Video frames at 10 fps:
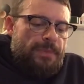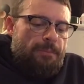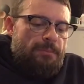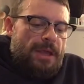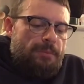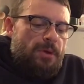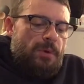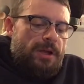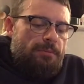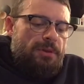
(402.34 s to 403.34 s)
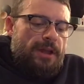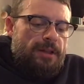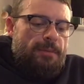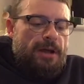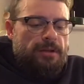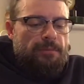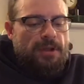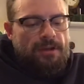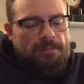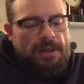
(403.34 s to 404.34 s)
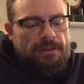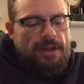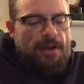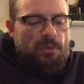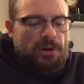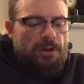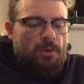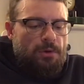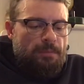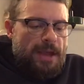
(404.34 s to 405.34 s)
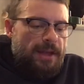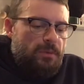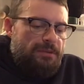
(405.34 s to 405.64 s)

Maybe we complain about them because by the time we're an old man,